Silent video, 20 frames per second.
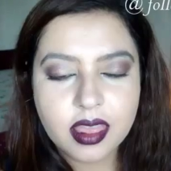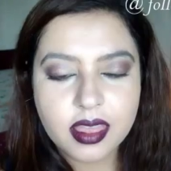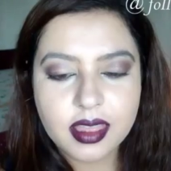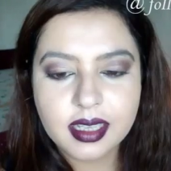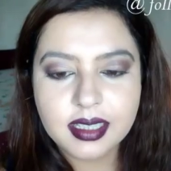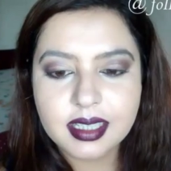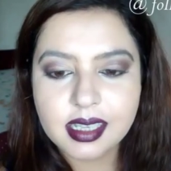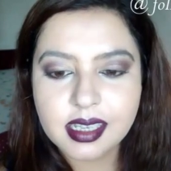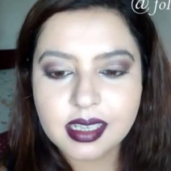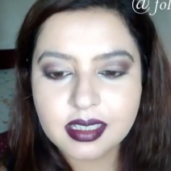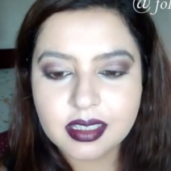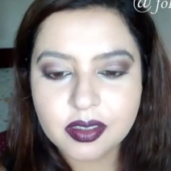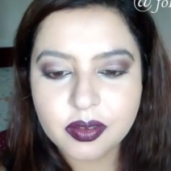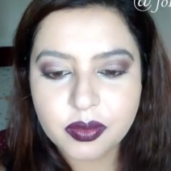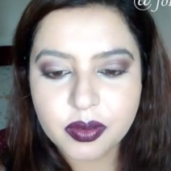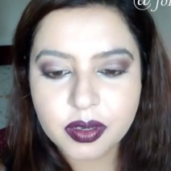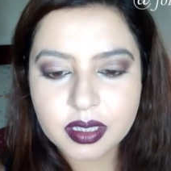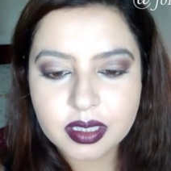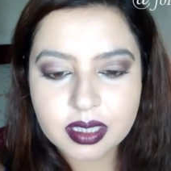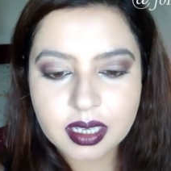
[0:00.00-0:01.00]
This is the
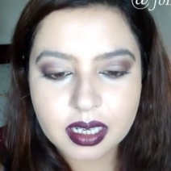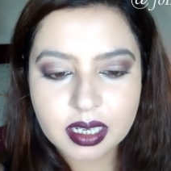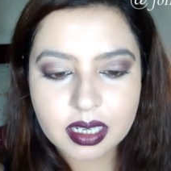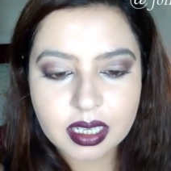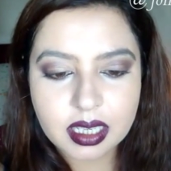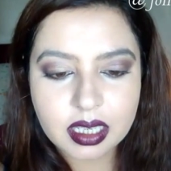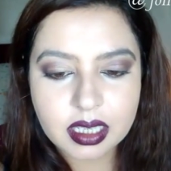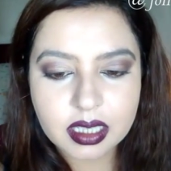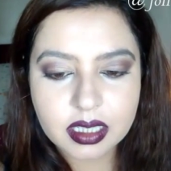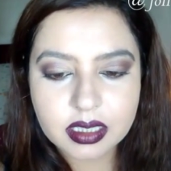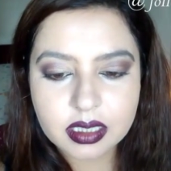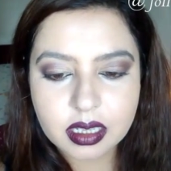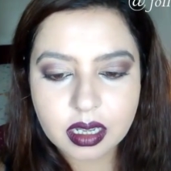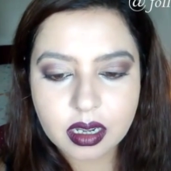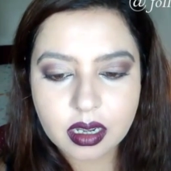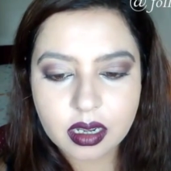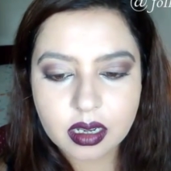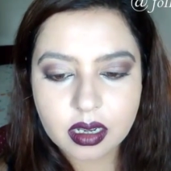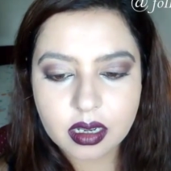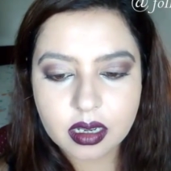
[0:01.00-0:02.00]
Real Techniques
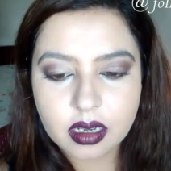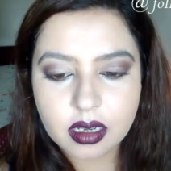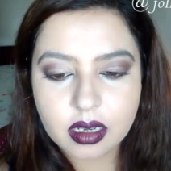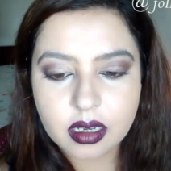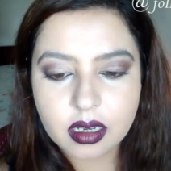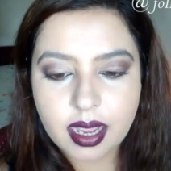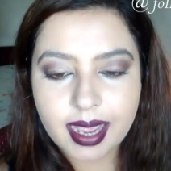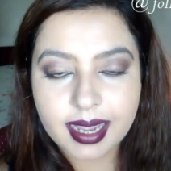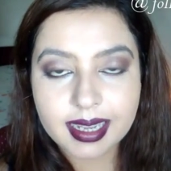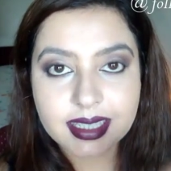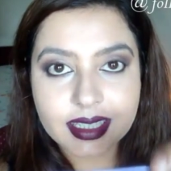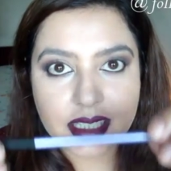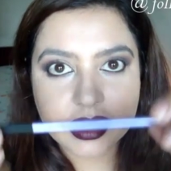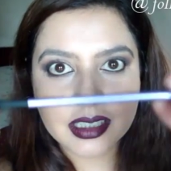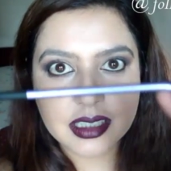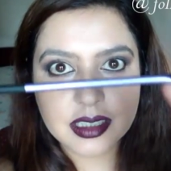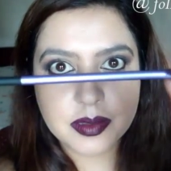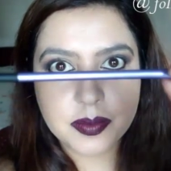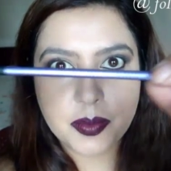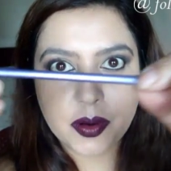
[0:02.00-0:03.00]

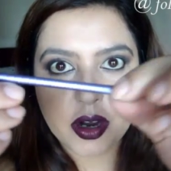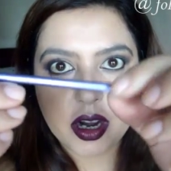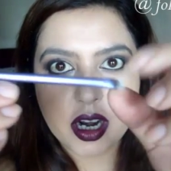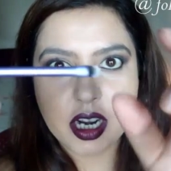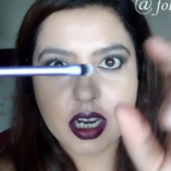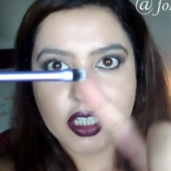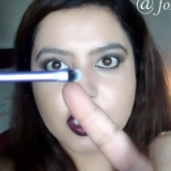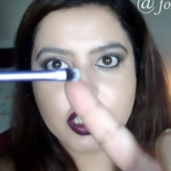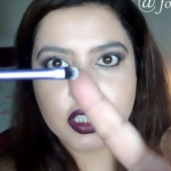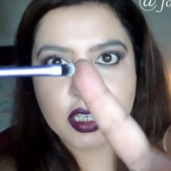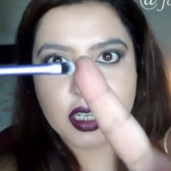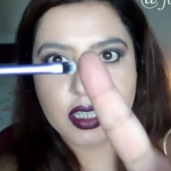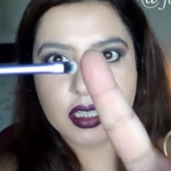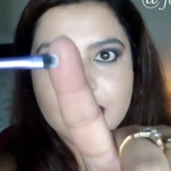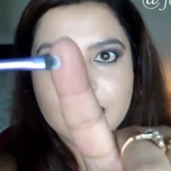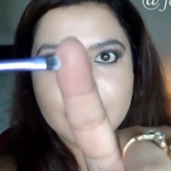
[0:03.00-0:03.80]
accent brush.